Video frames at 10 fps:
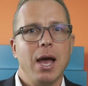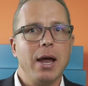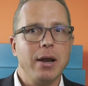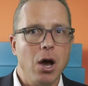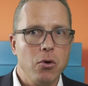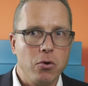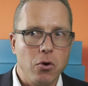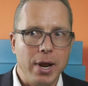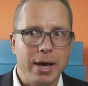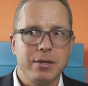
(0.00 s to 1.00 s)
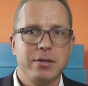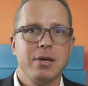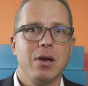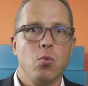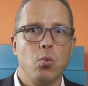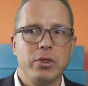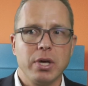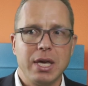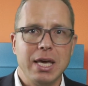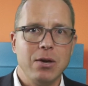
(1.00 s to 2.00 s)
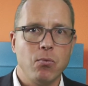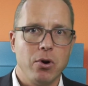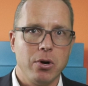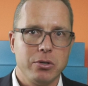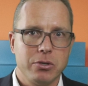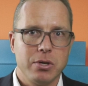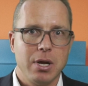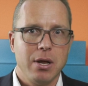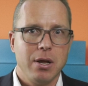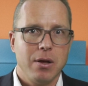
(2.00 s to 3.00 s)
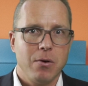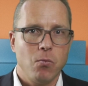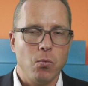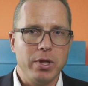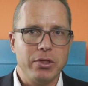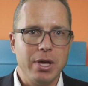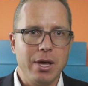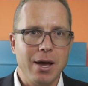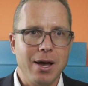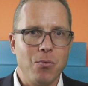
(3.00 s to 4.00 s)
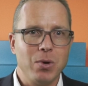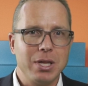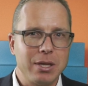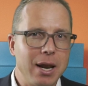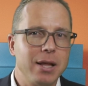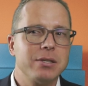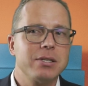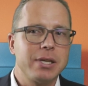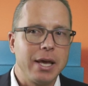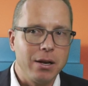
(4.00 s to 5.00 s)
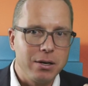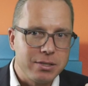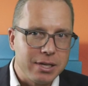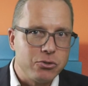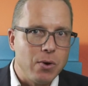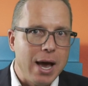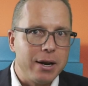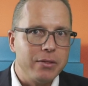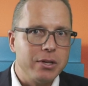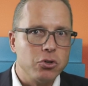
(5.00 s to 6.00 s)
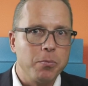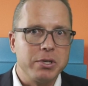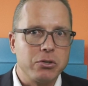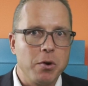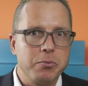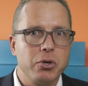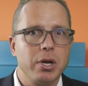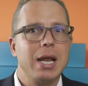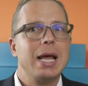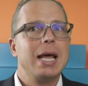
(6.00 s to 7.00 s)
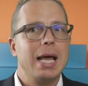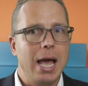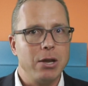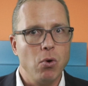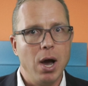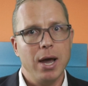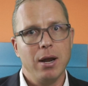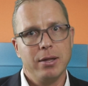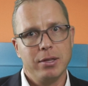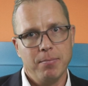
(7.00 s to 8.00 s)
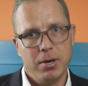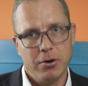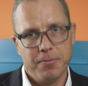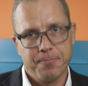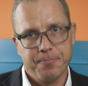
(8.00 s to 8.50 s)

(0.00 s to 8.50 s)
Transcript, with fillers: And now you connect with the keywords, with the, uh, with the talents and skills that you had in the job description, and you highlight them here.